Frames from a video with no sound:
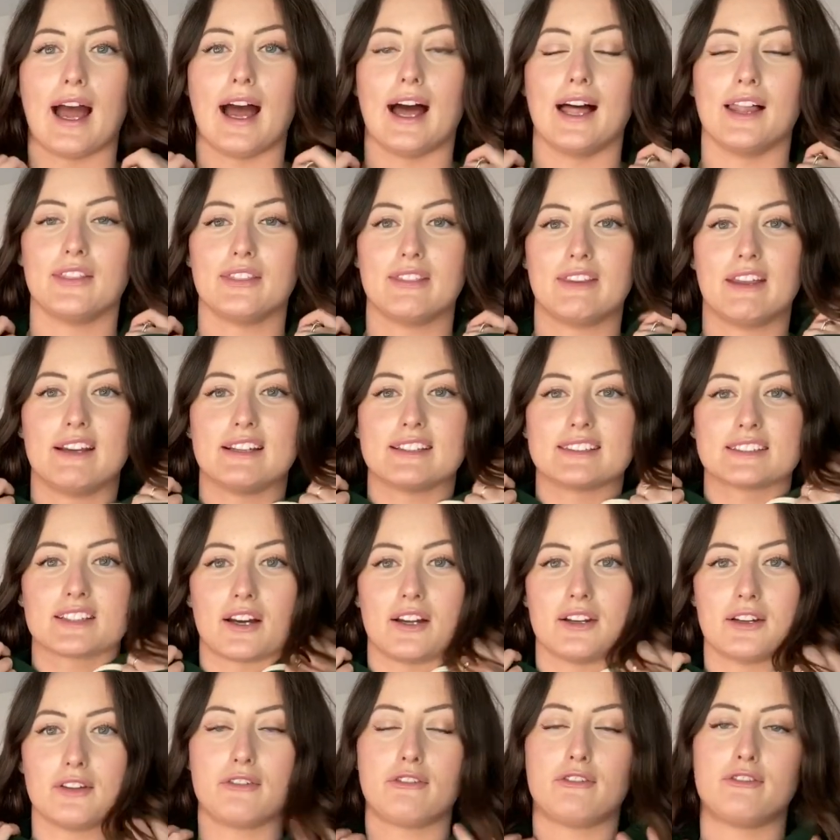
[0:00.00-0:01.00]
and this
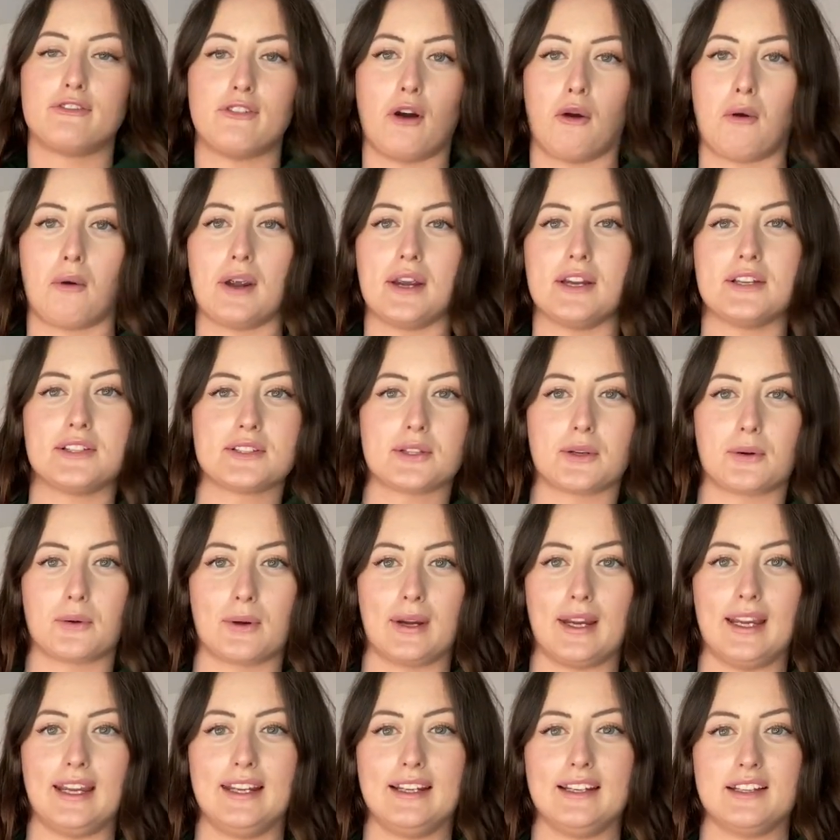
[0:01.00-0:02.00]
kind of forest
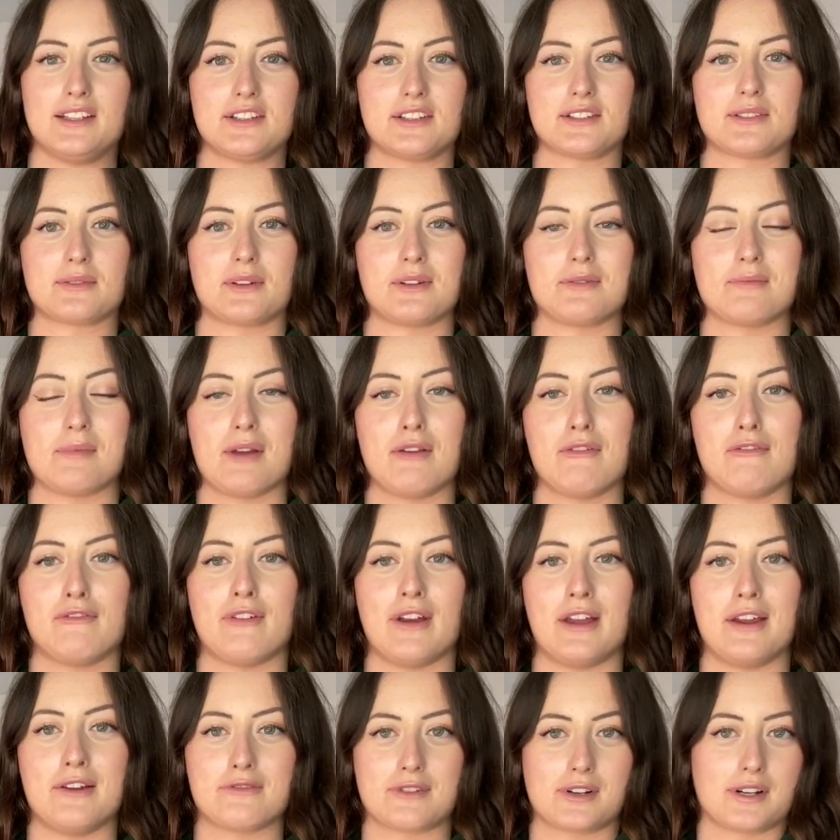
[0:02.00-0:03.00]
green is just one of my
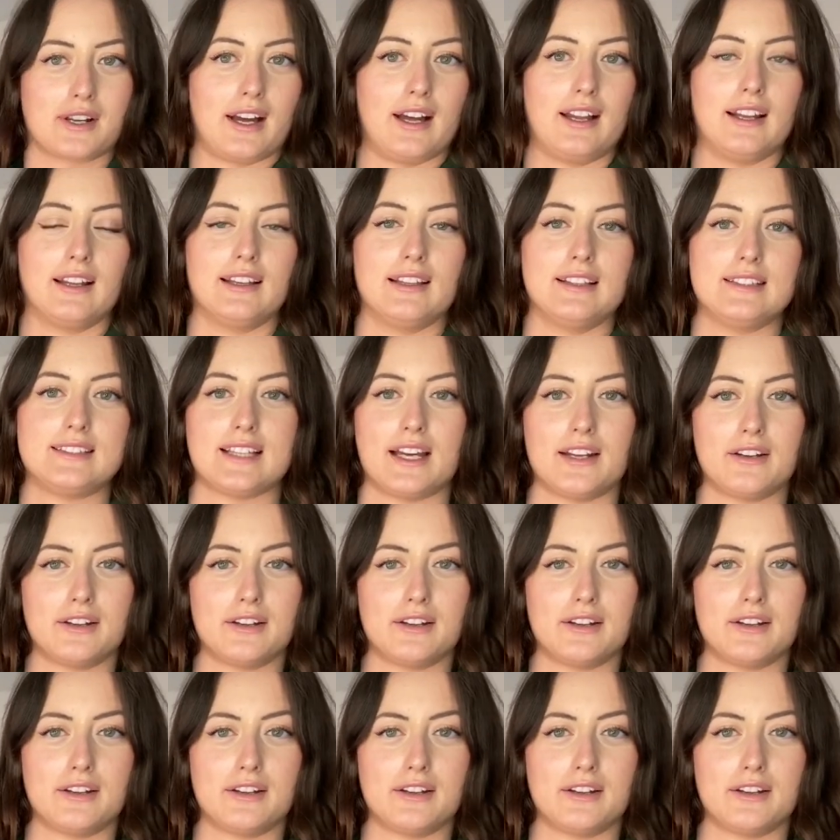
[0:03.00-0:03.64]
favourite colours,